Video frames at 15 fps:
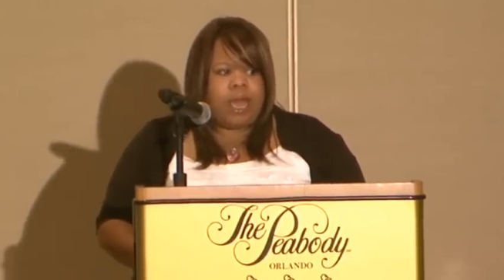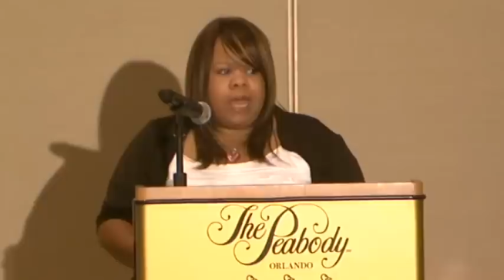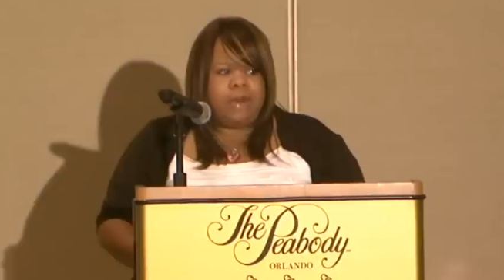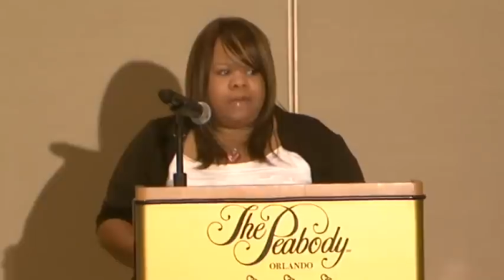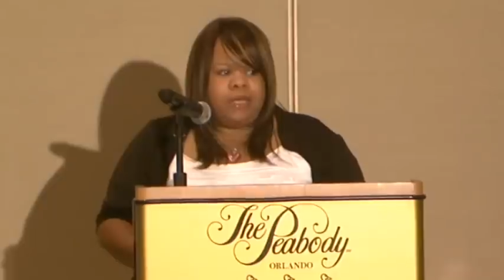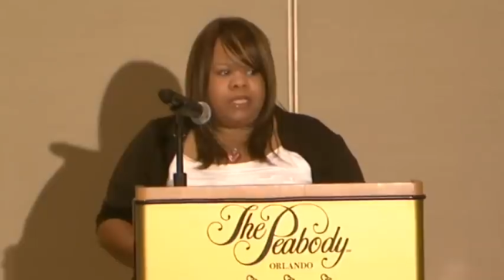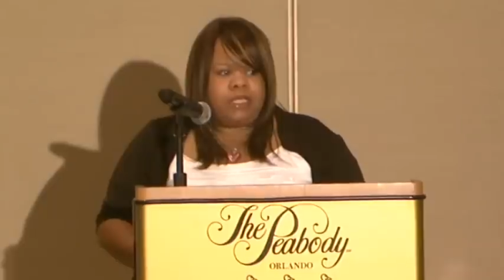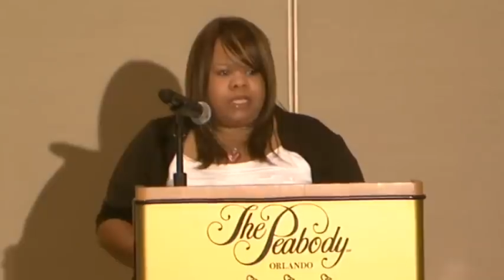
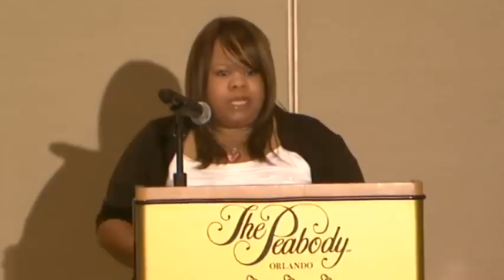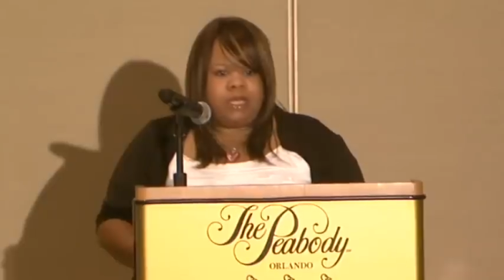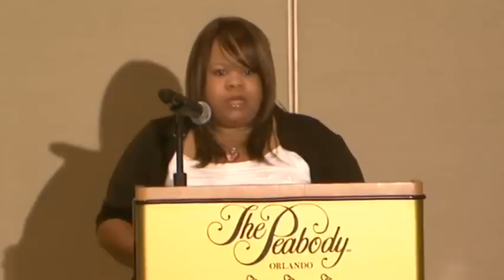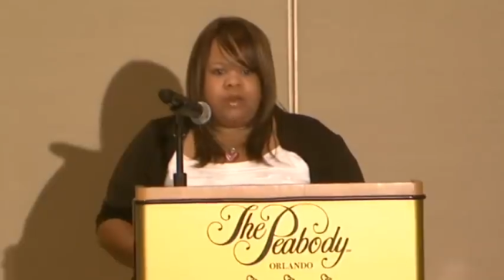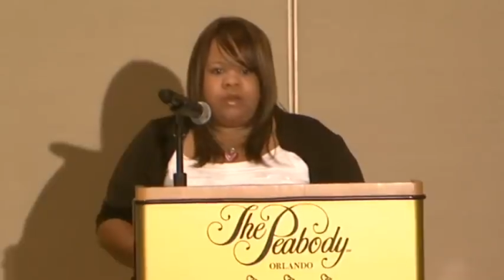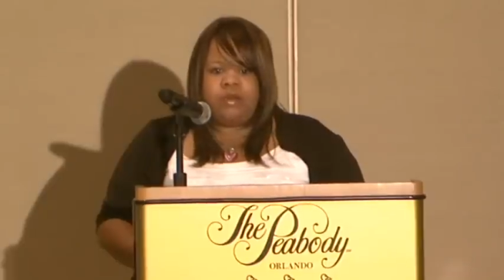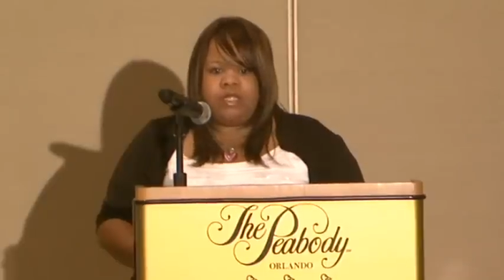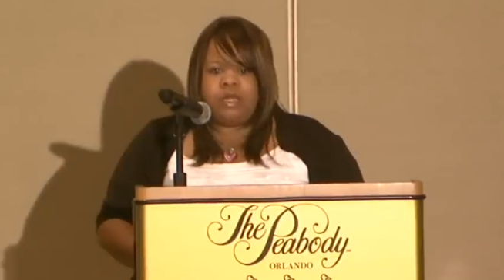ABC
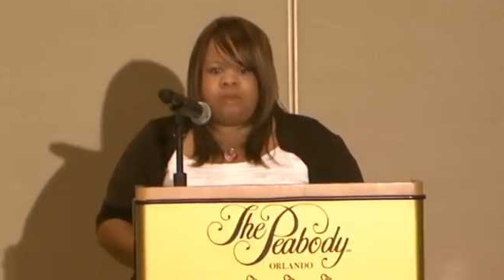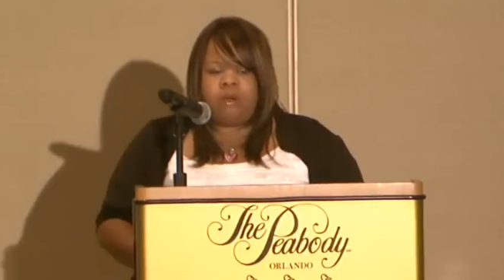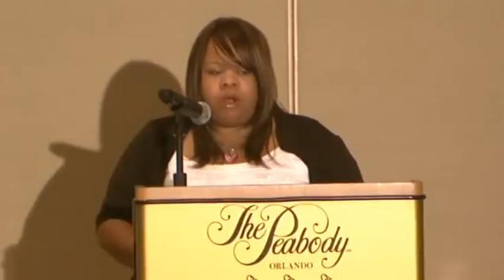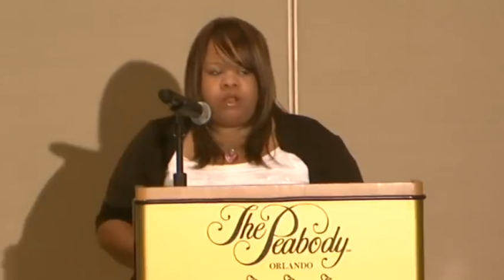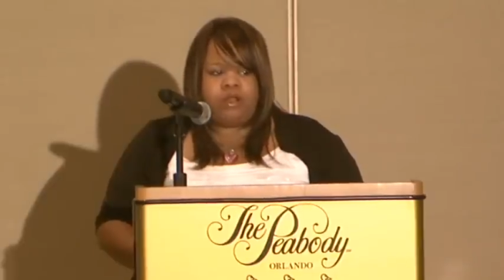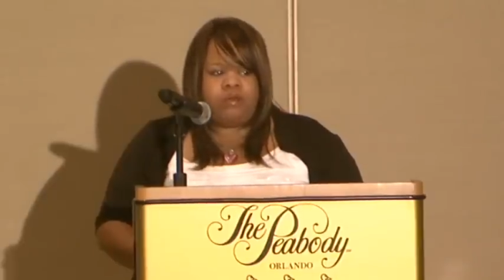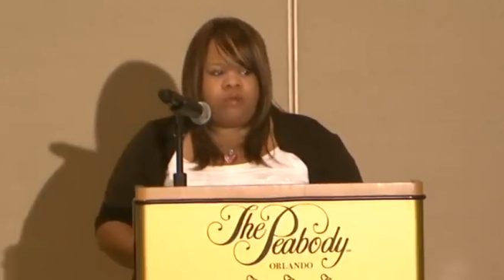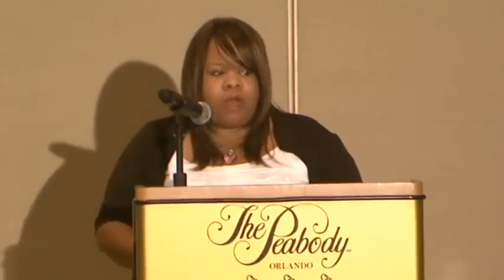News and
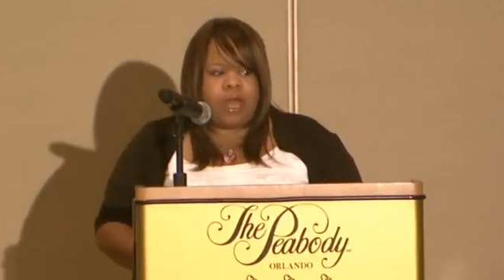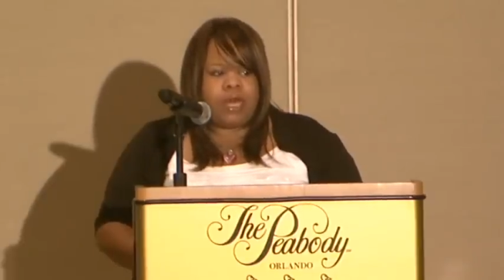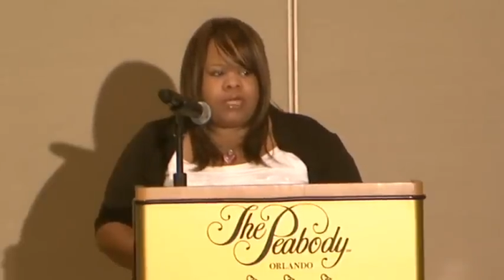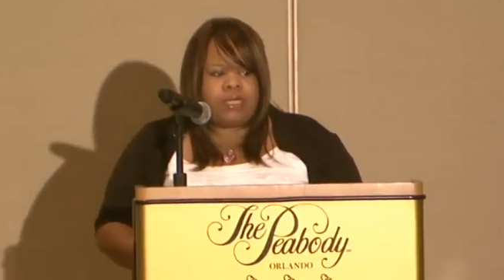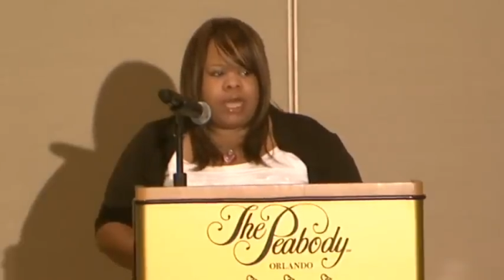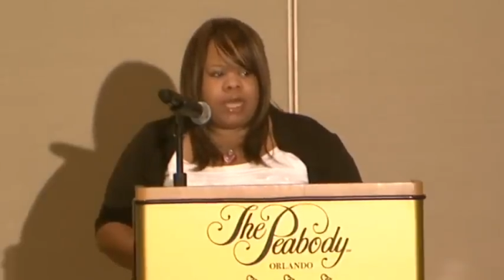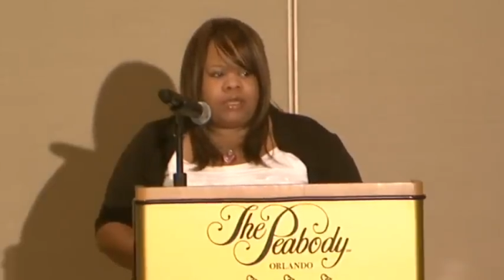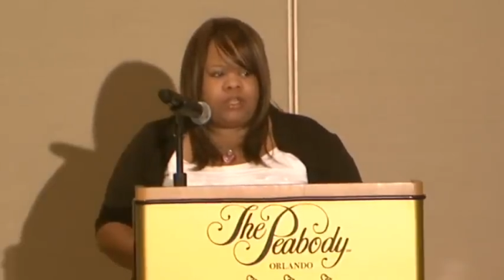Martha
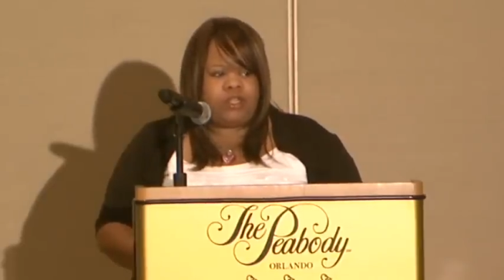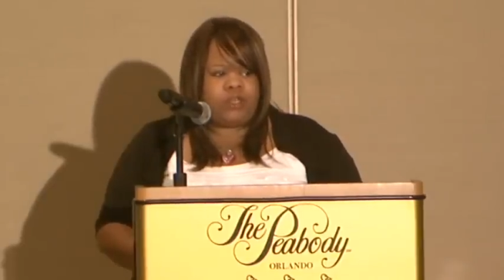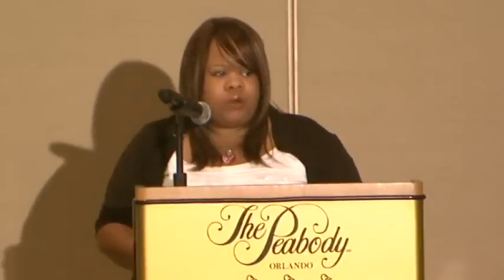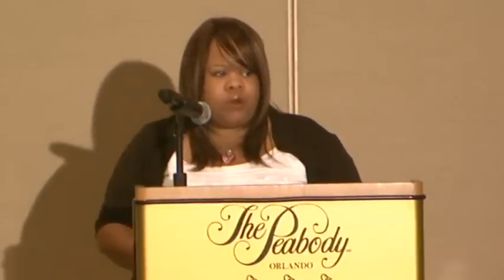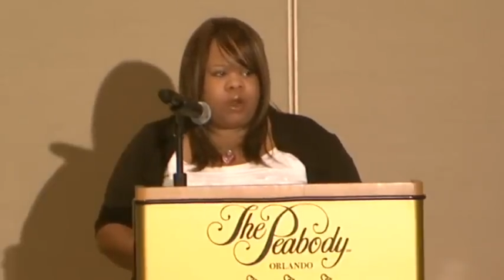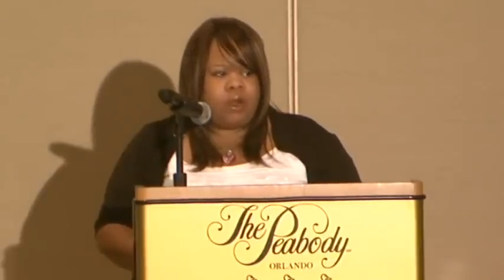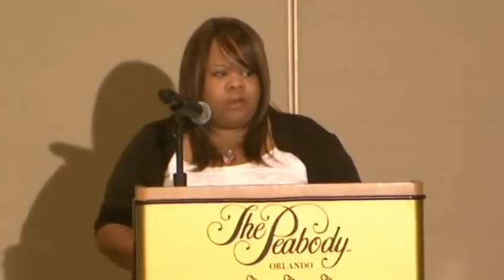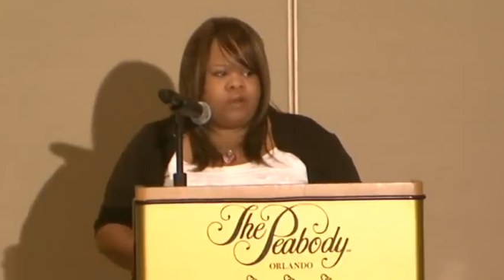Raddatz had the
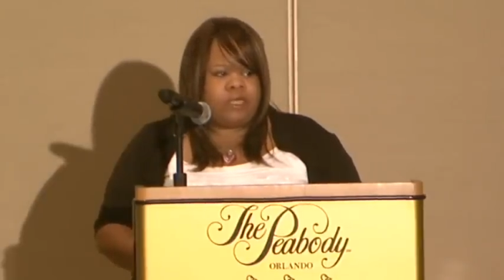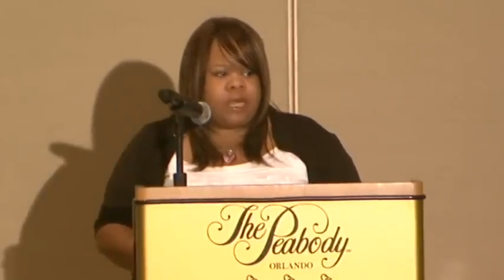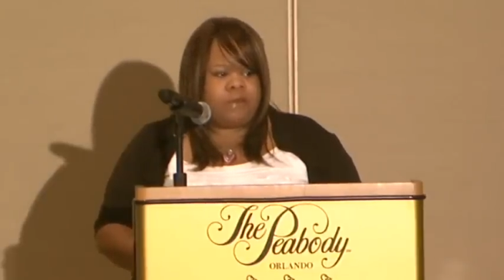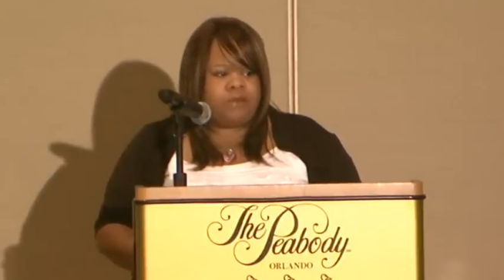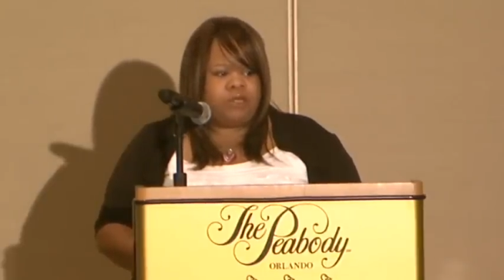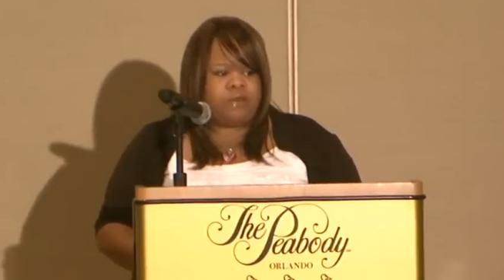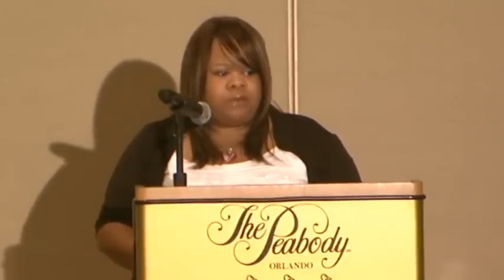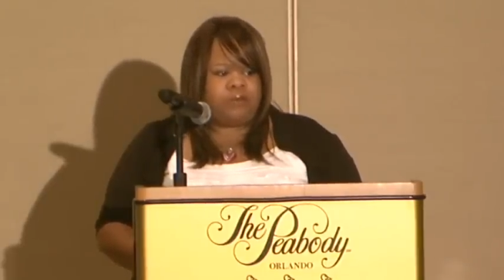story and was
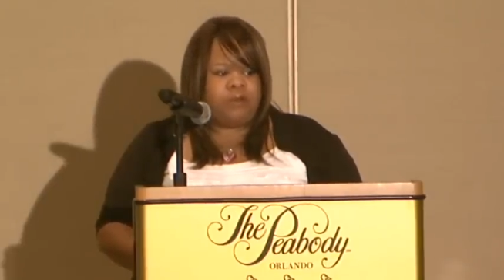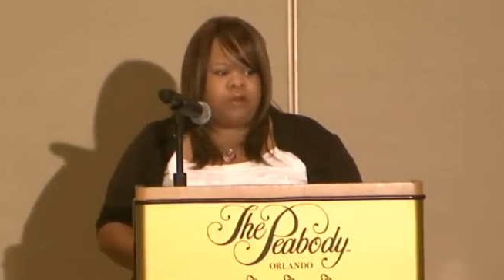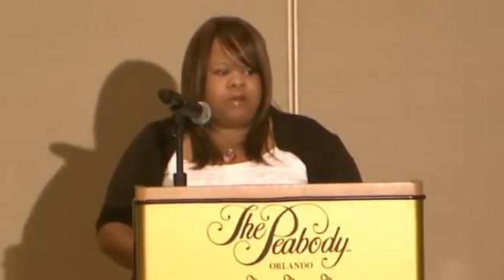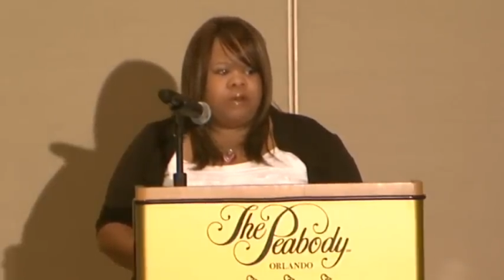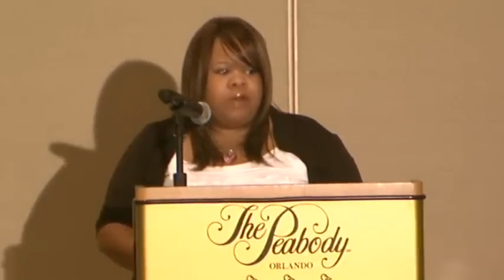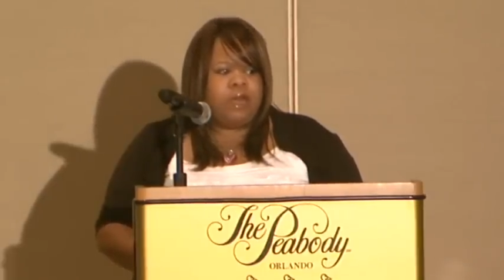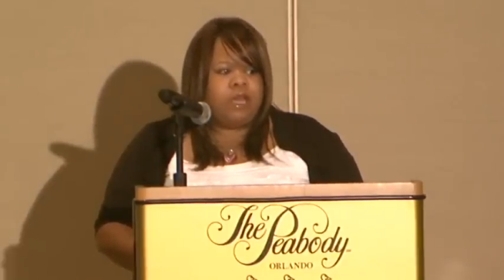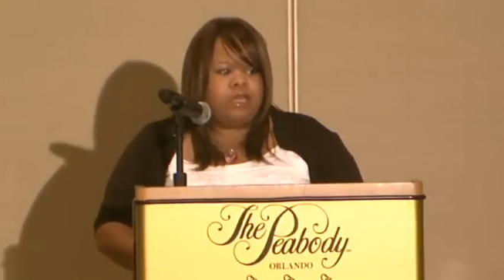able to
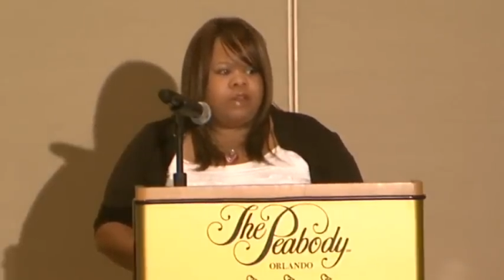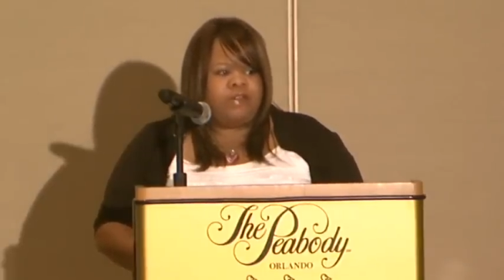prove